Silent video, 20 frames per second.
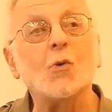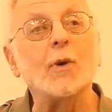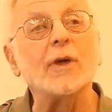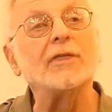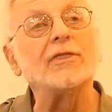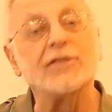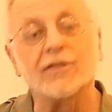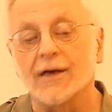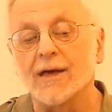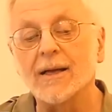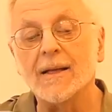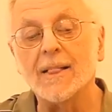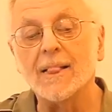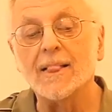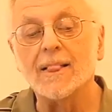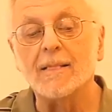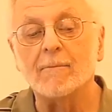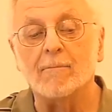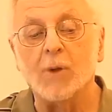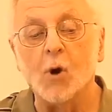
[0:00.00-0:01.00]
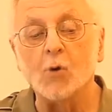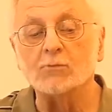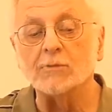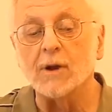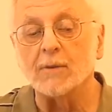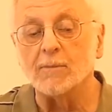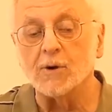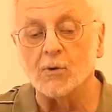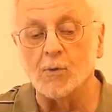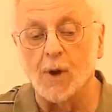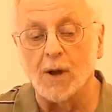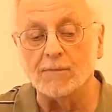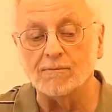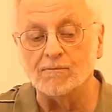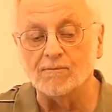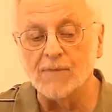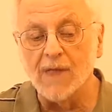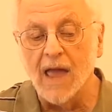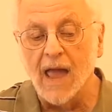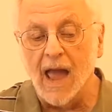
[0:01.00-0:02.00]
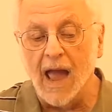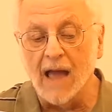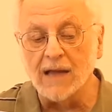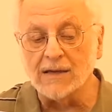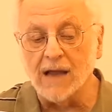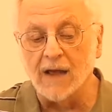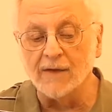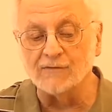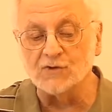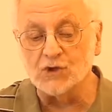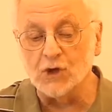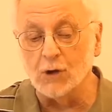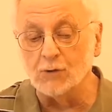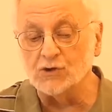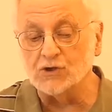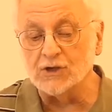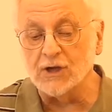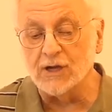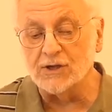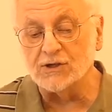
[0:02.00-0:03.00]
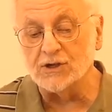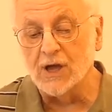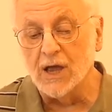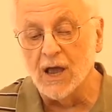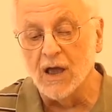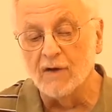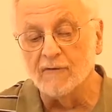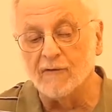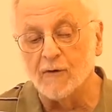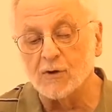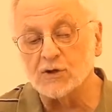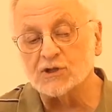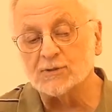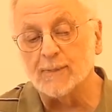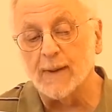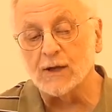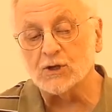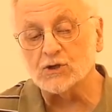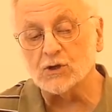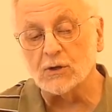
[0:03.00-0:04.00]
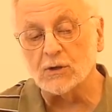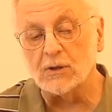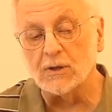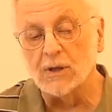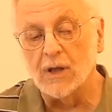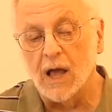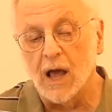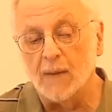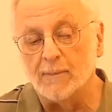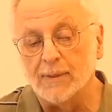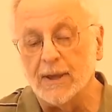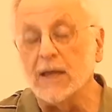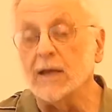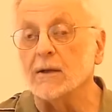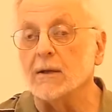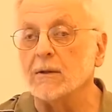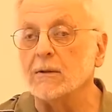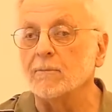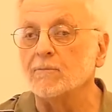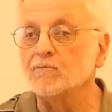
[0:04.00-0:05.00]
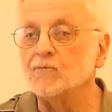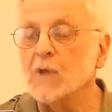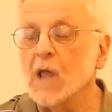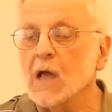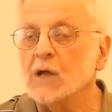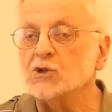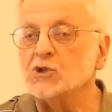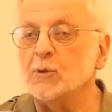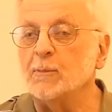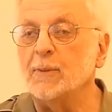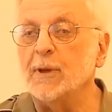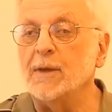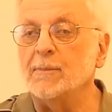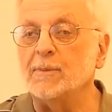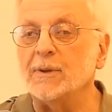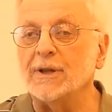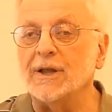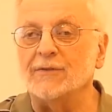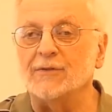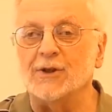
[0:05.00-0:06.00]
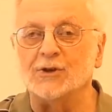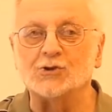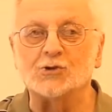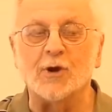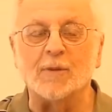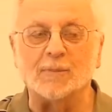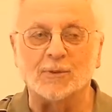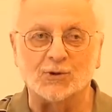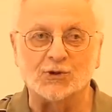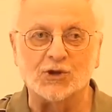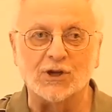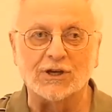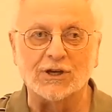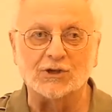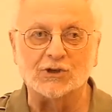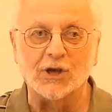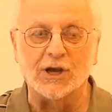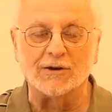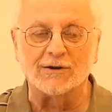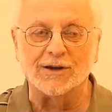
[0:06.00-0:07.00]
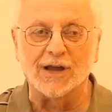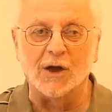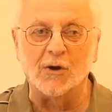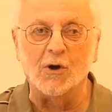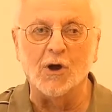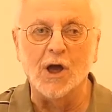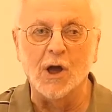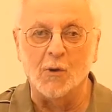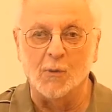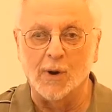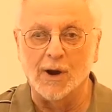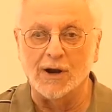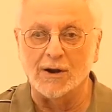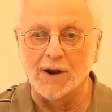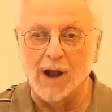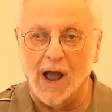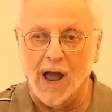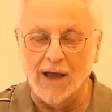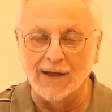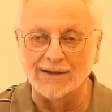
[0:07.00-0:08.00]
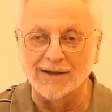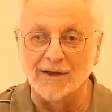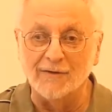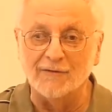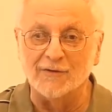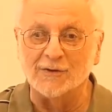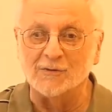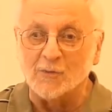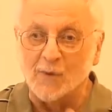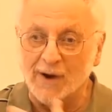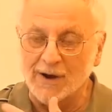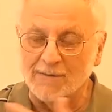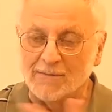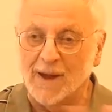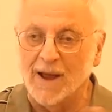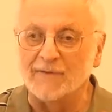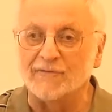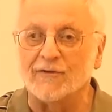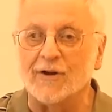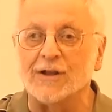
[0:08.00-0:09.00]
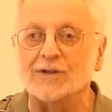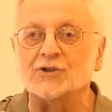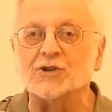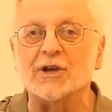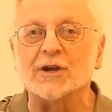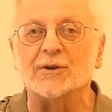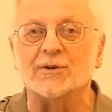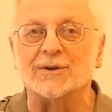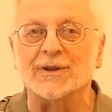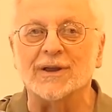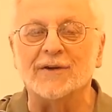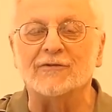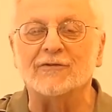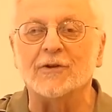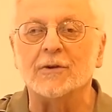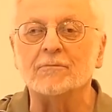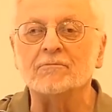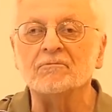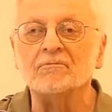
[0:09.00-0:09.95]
with poem number 1, and I've chosen it for special appeal to people in the Triple Cities area where I live and where my friends here live.